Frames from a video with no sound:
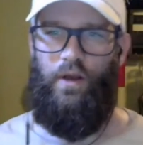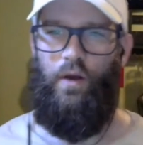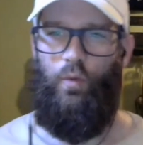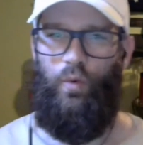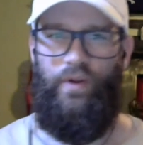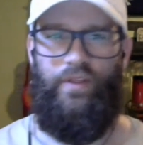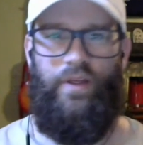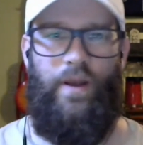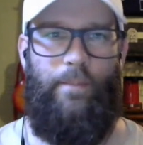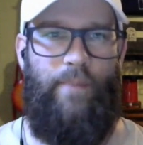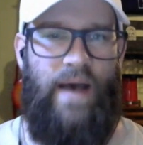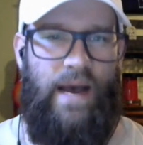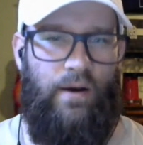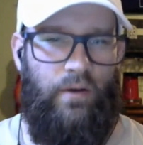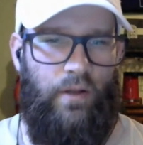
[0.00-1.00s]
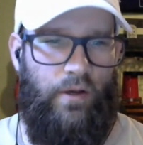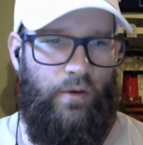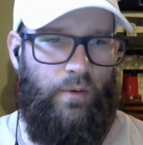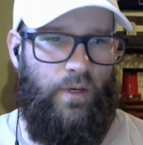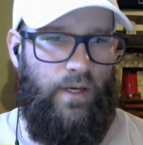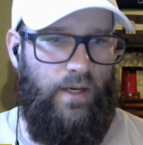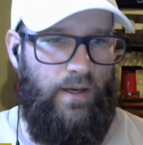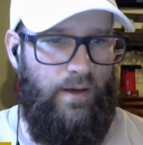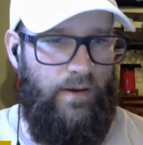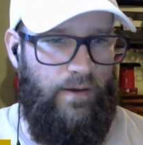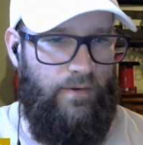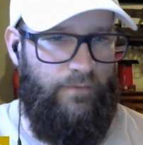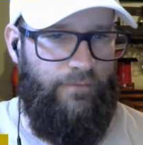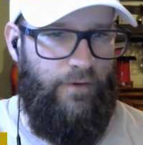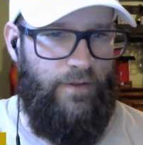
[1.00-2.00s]
with Paulo
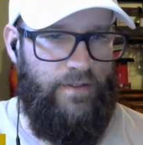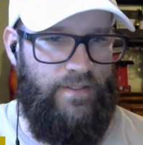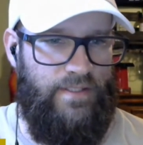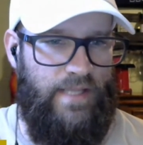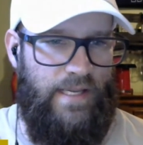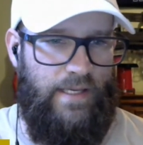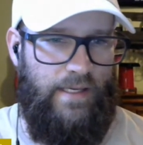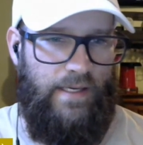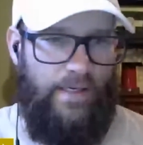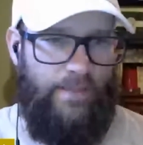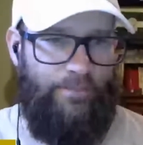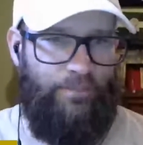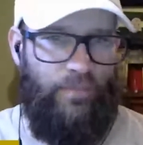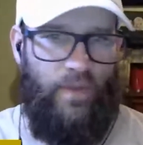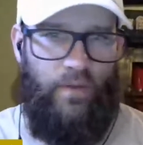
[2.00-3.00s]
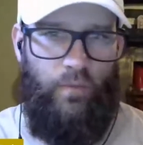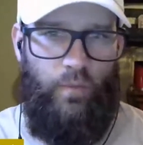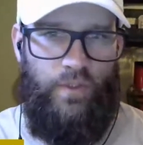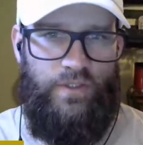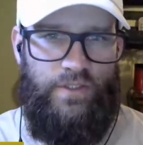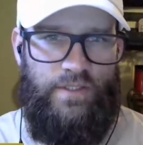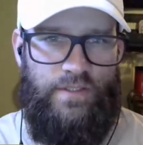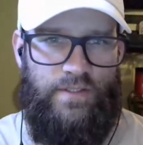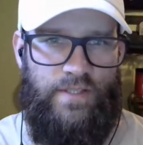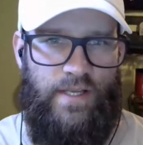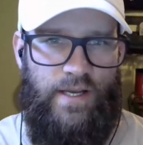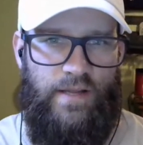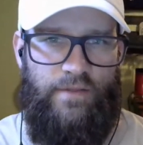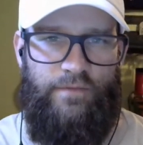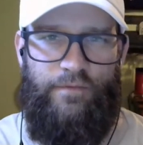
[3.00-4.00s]
Fonseca, which is
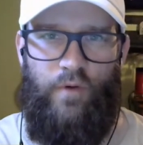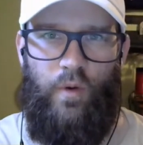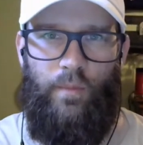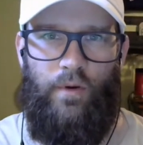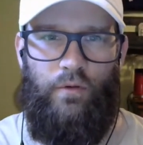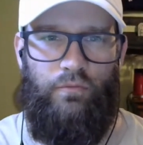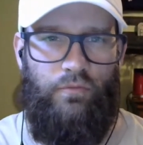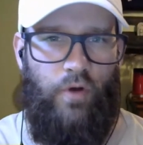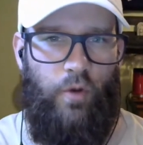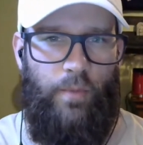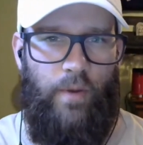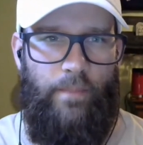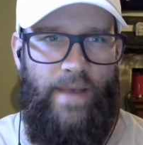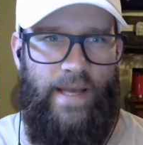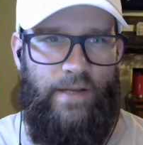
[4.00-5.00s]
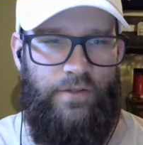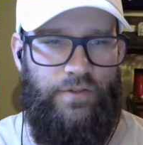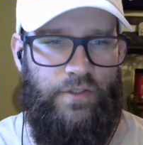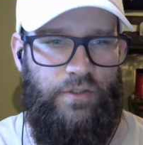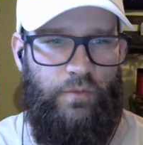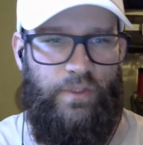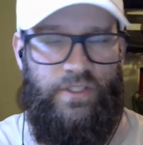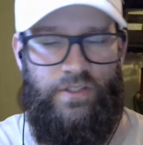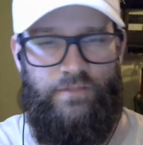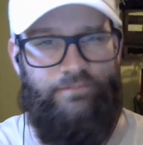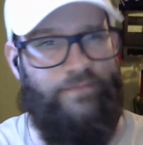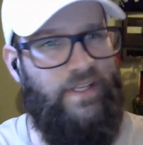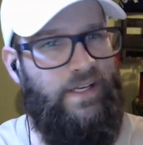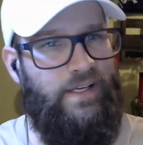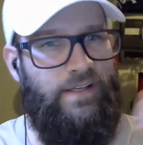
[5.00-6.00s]
the former Roma manager, which,
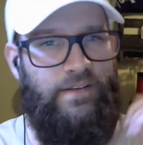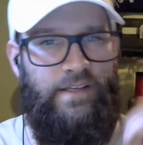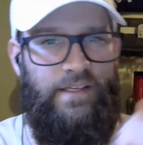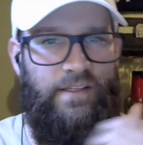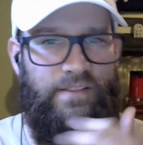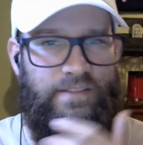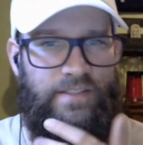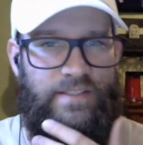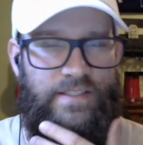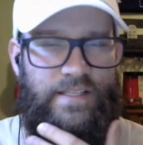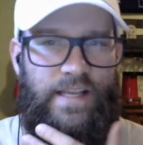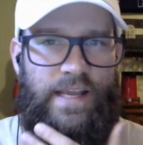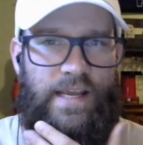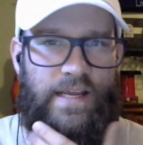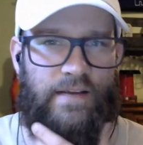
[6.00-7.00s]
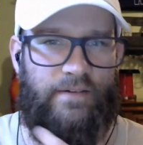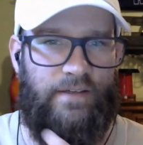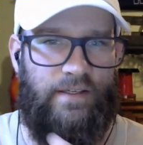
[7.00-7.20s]
needless to say,